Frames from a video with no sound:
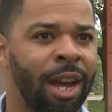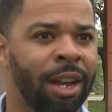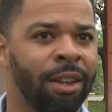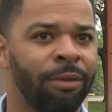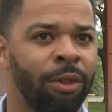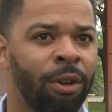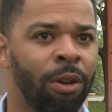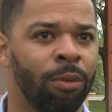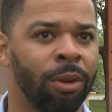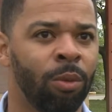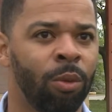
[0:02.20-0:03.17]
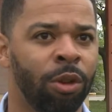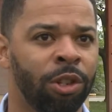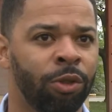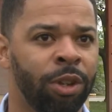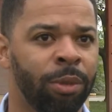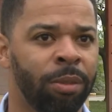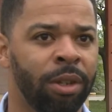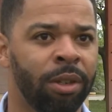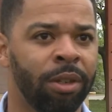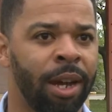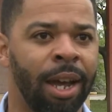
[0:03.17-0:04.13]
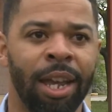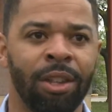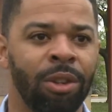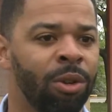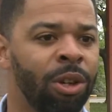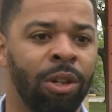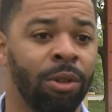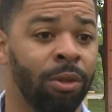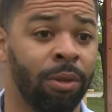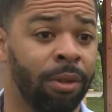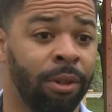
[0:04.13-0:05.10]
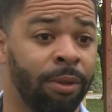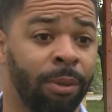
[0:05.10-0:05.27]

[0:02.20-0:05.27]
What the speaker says: got involved with water treatment, I had no clue of